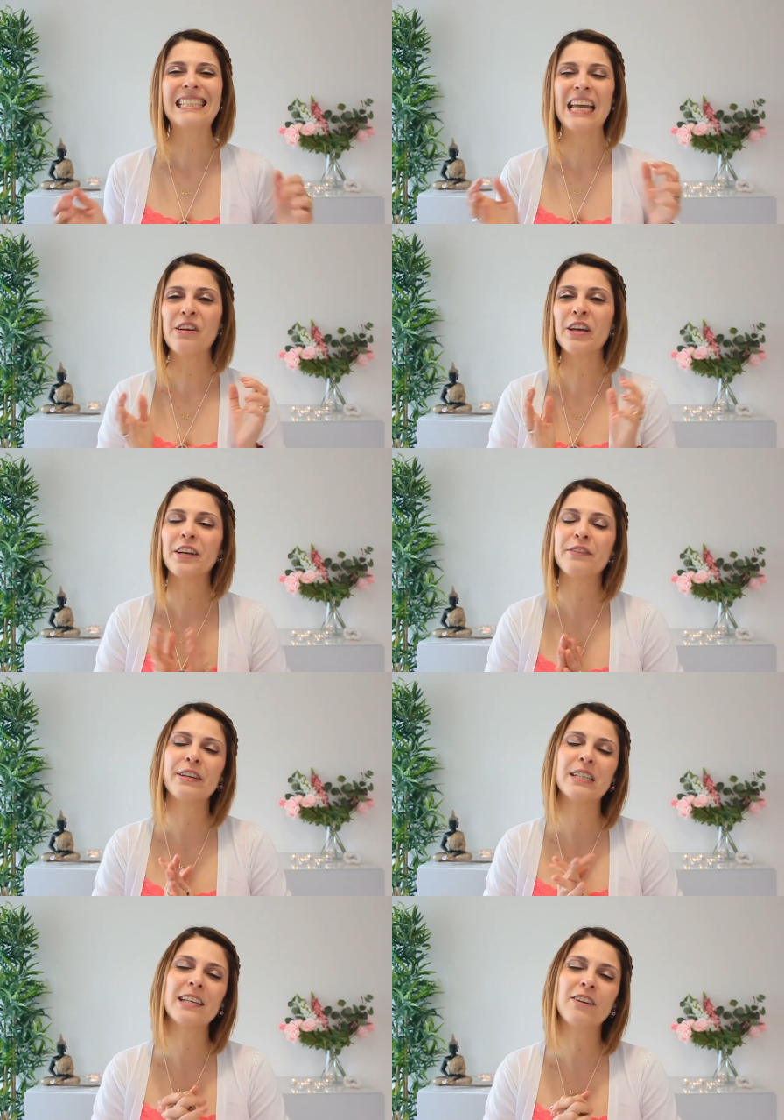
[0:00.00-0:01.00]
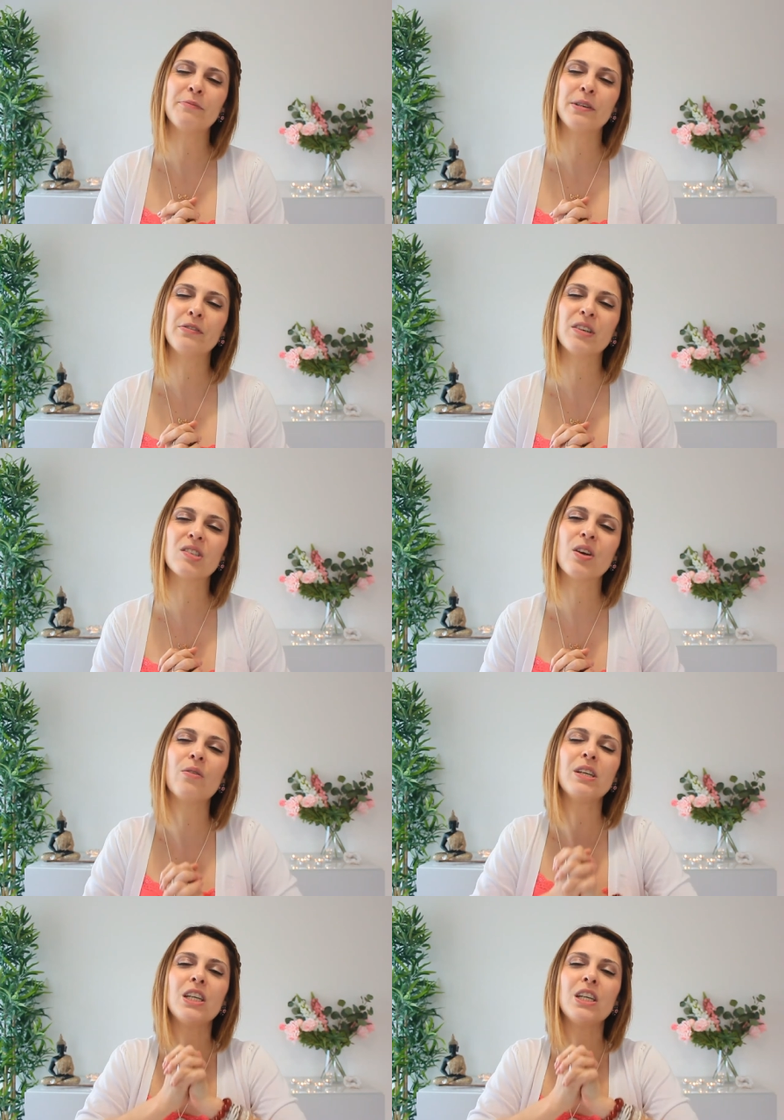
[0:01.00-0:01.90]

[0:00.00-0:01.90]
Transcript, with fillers: Take good care of yourself, beautiful soul.